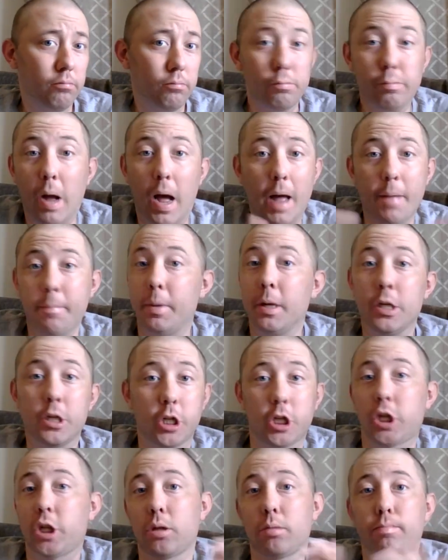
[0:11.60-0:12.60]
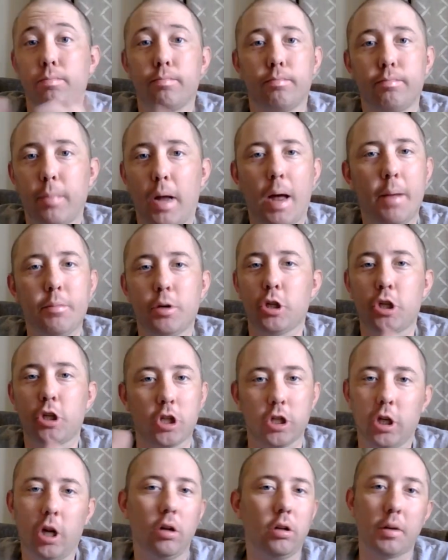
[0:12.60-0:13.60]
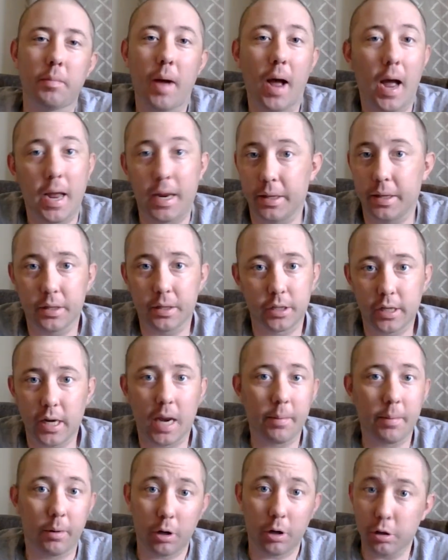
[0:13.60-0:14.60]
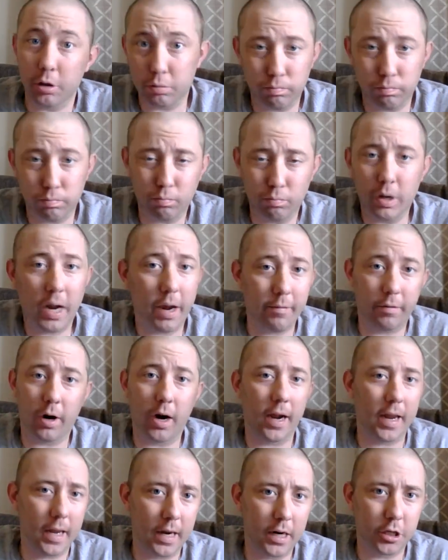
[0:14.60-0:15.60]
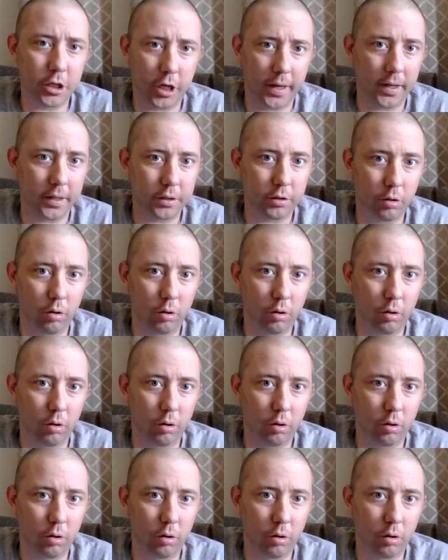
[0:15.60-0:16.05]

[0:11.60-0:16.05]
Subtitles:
I'm just slowly buying the Sabers whenever I get a chance,